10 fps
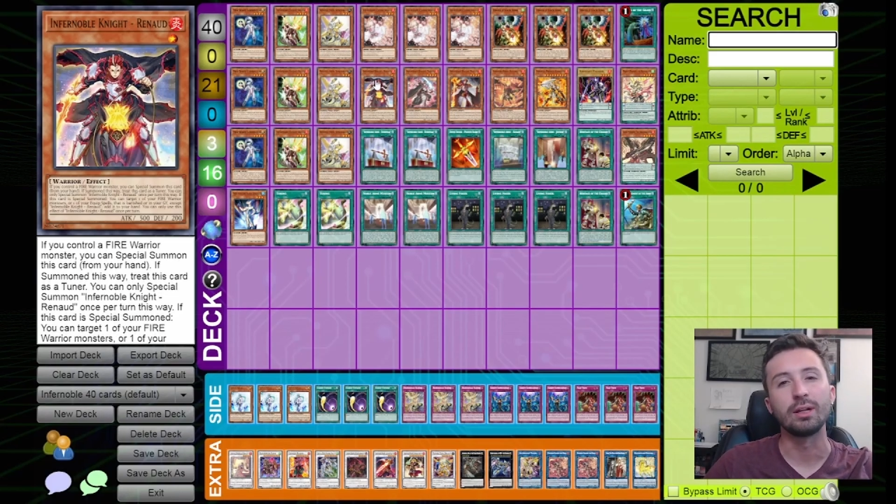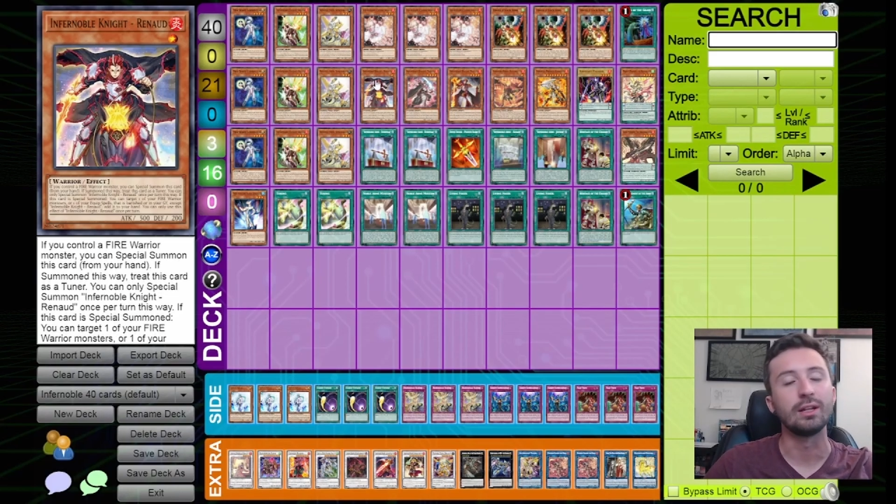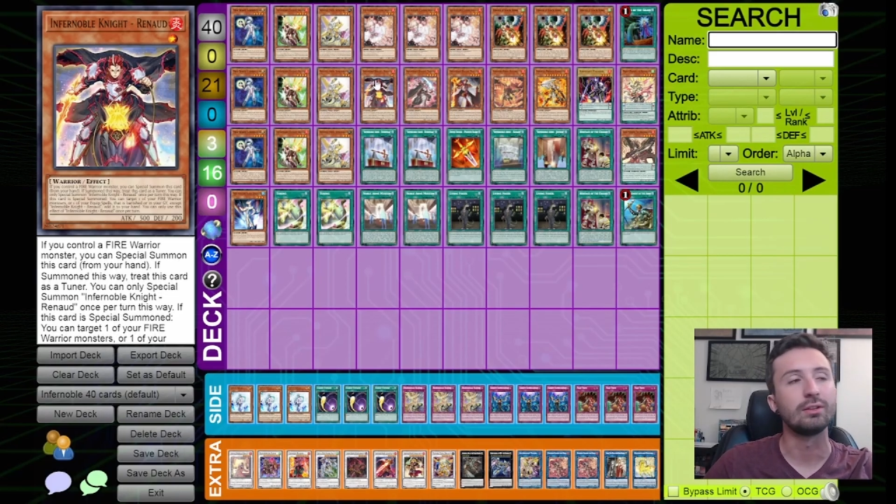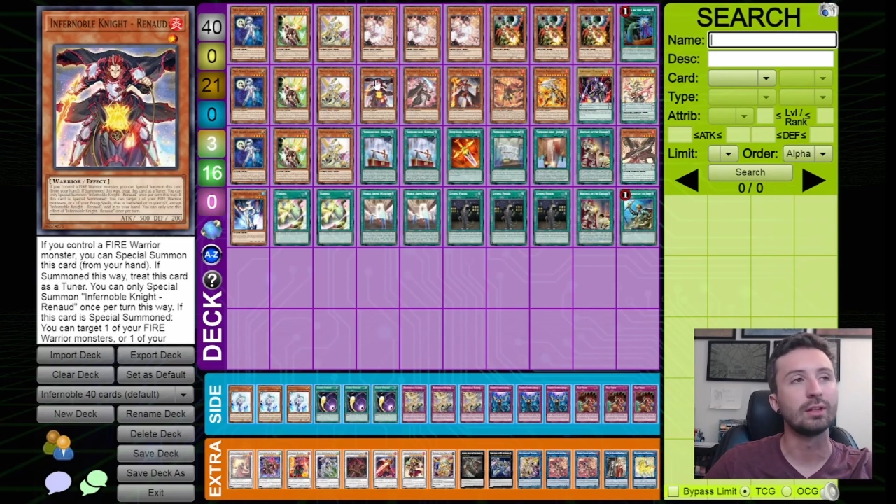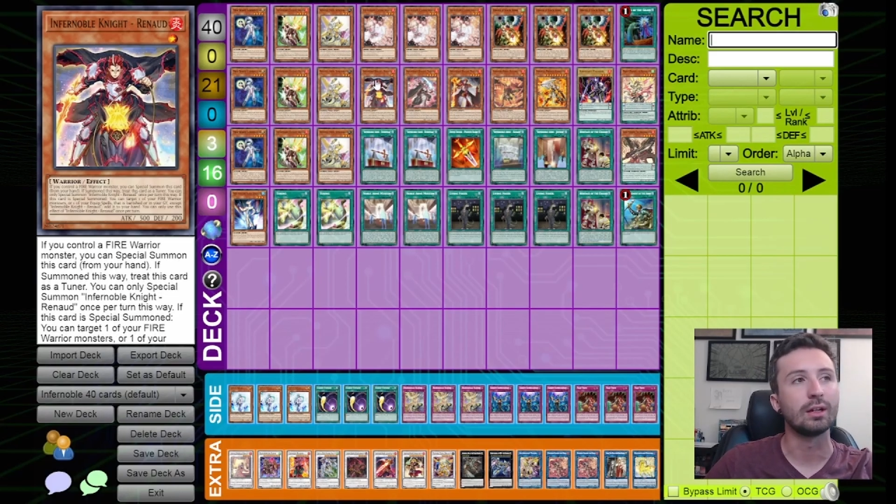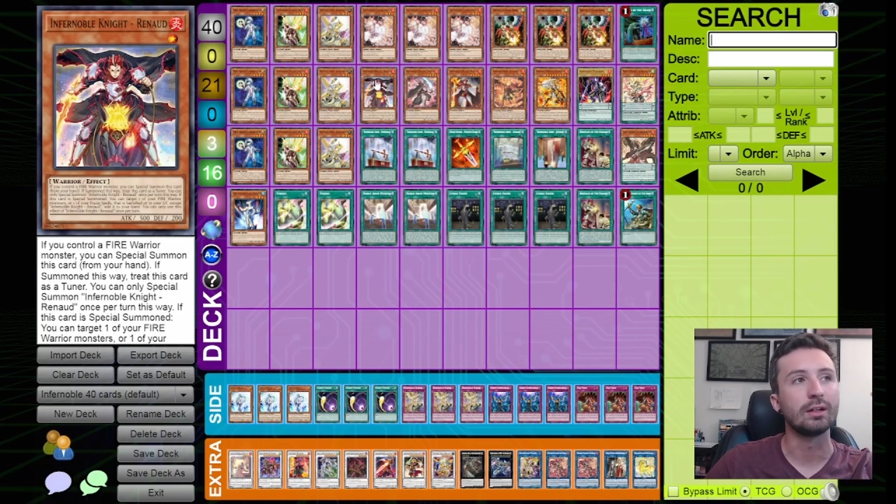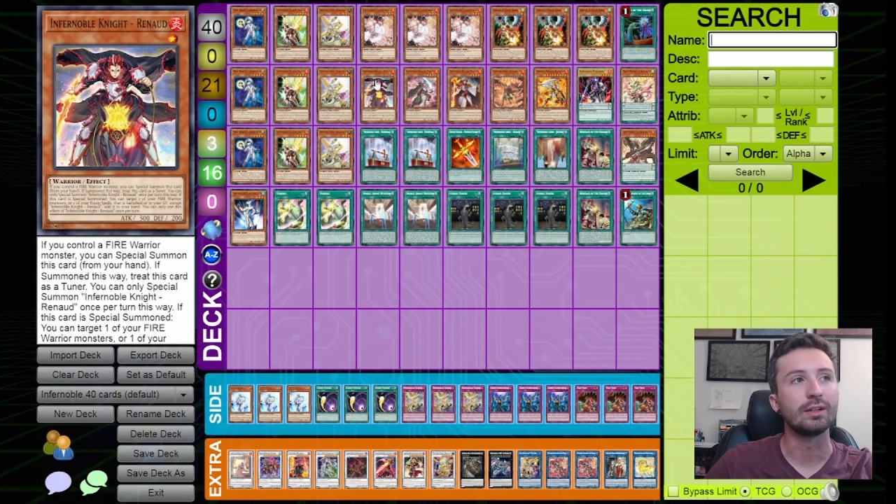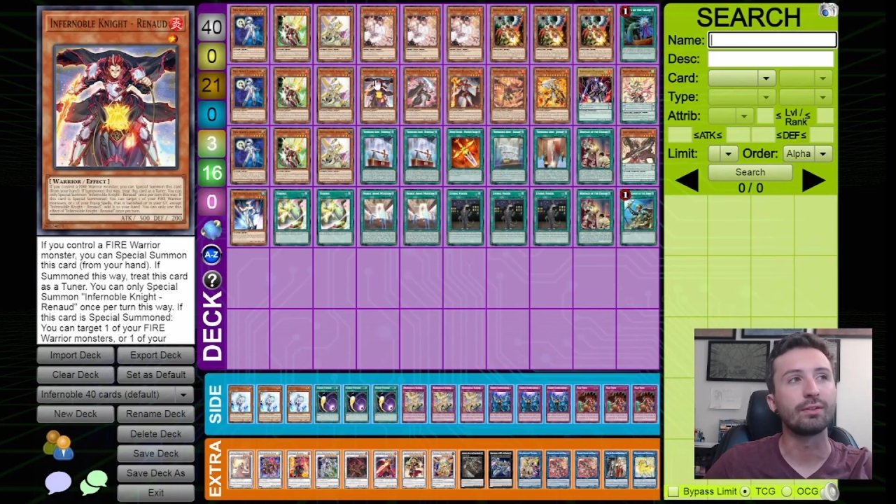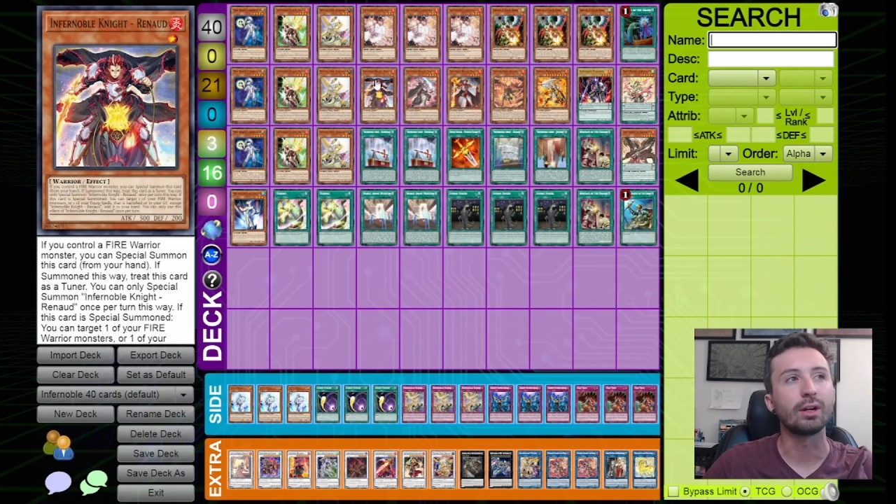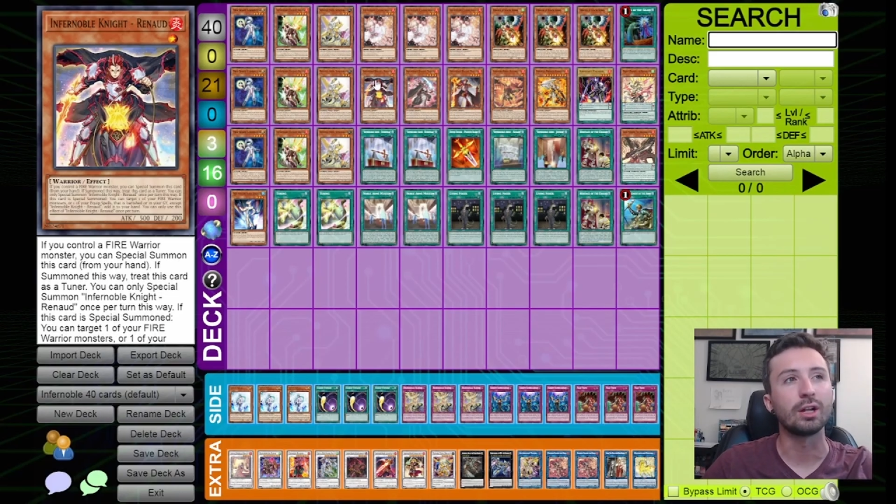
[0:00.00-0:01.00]
It's
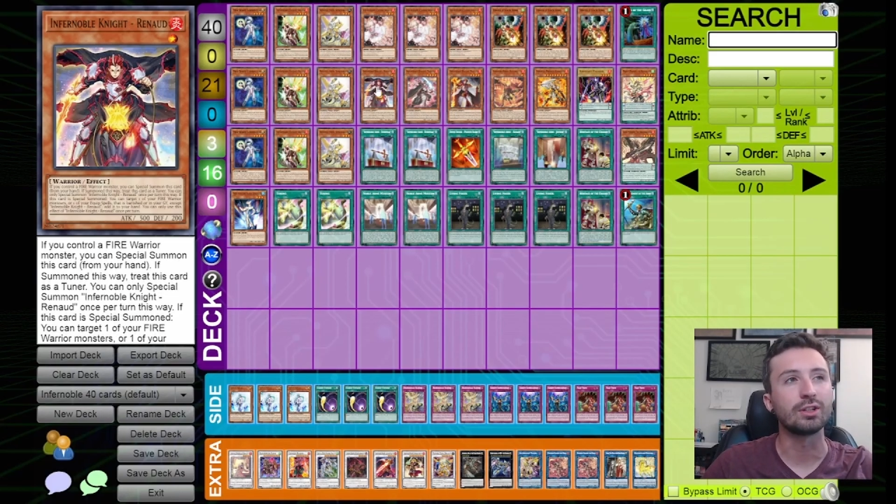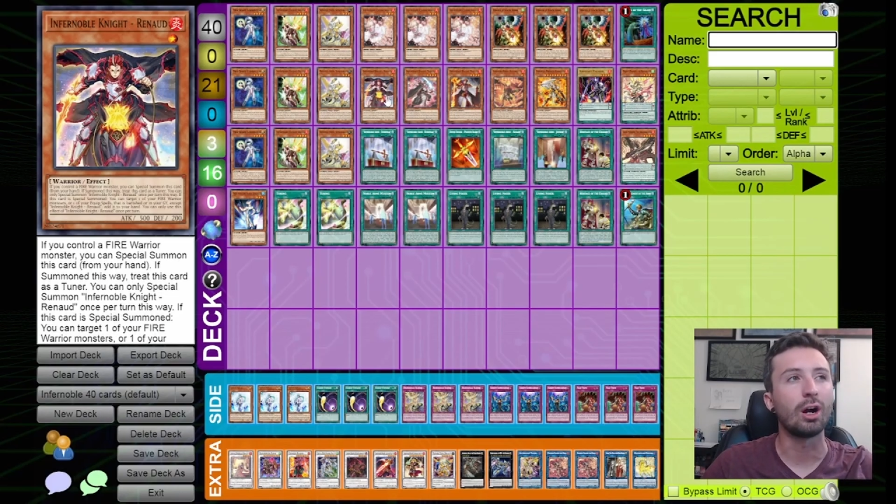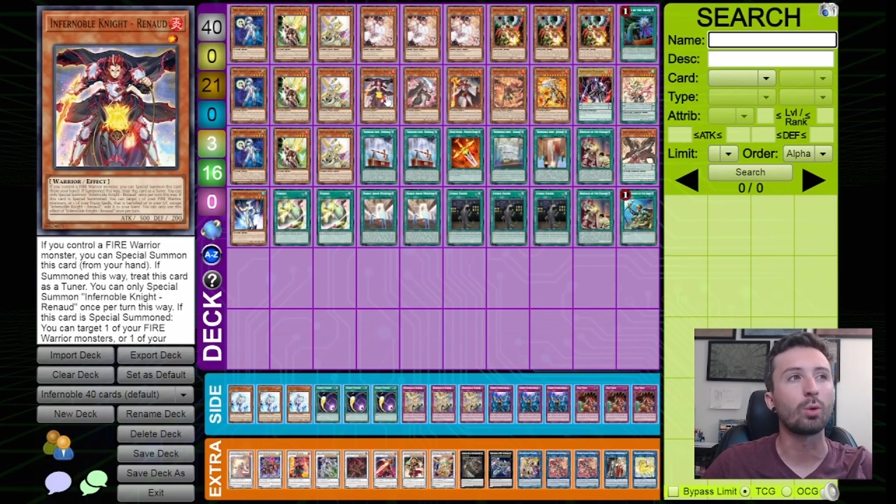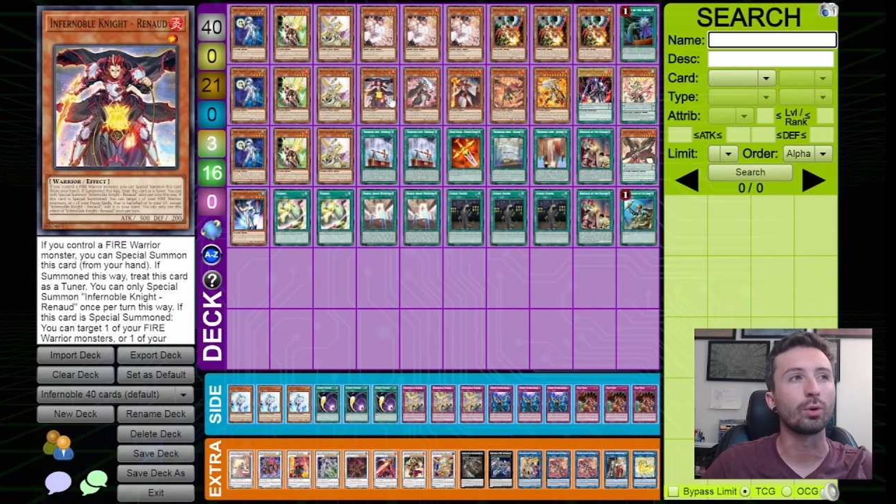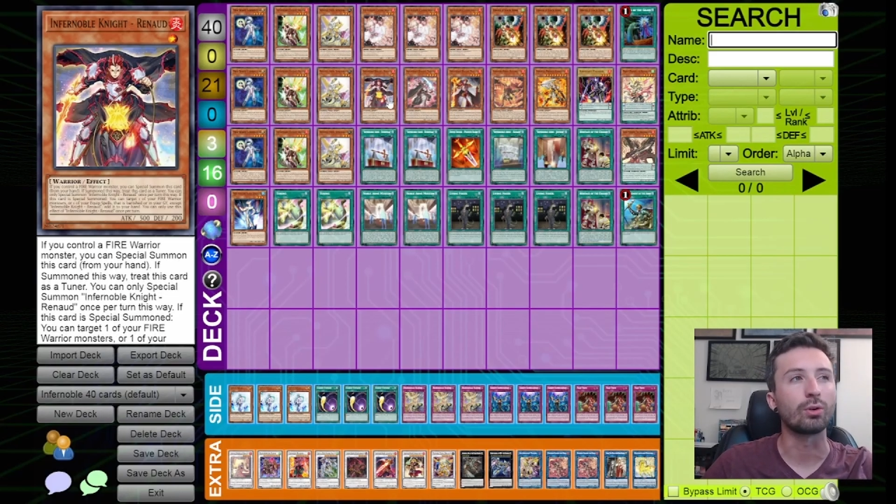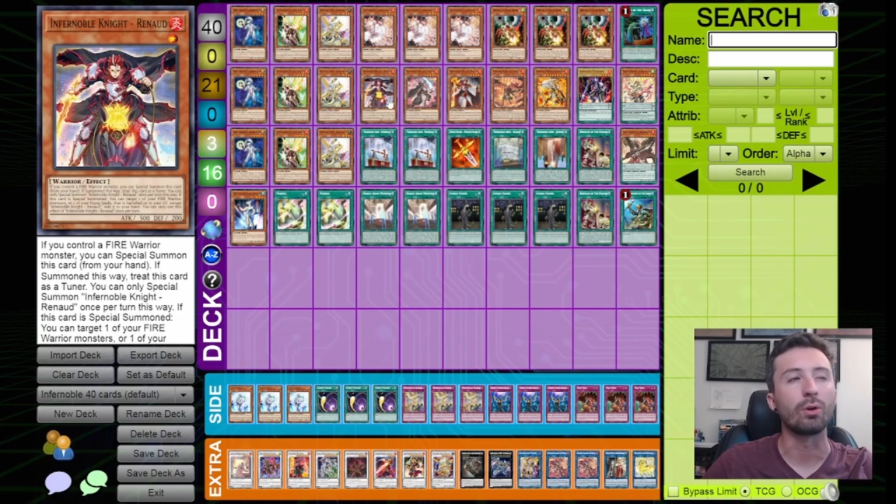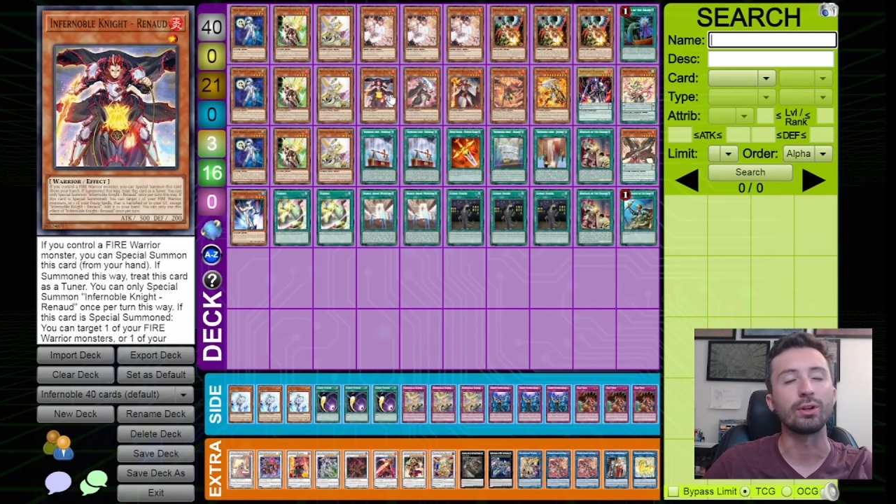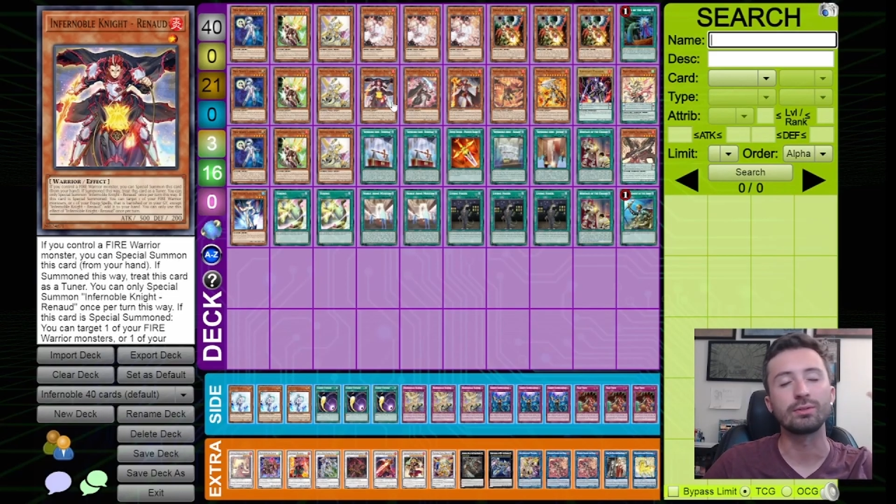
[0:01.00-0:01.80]
an awkward card.